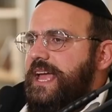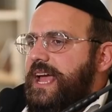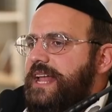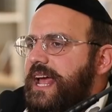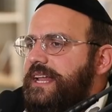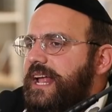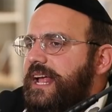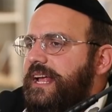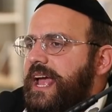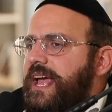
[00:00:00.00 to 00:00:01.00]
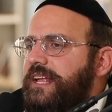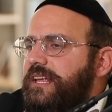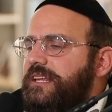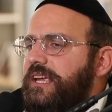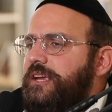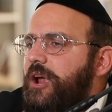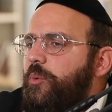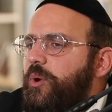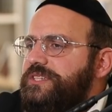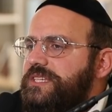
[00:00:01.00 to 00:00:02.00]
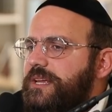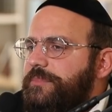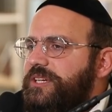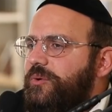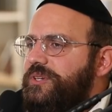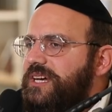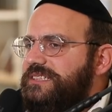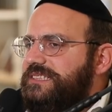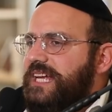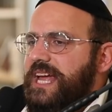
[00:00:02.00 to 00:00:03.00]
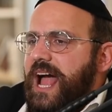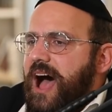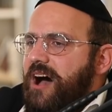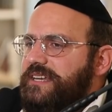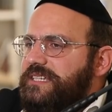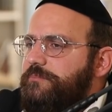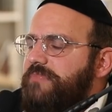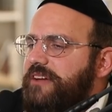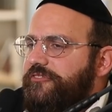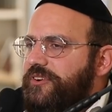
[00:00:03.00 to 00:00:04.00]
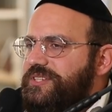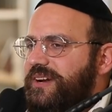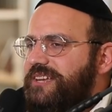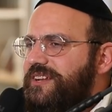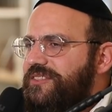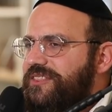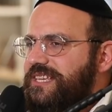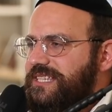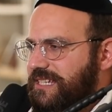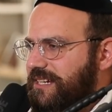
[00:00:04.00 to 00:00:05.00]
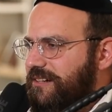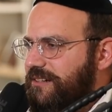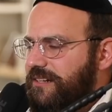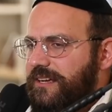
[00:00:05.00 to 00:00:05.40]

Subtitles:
And it wasn't something, yes, honestly, my first year, and even this year,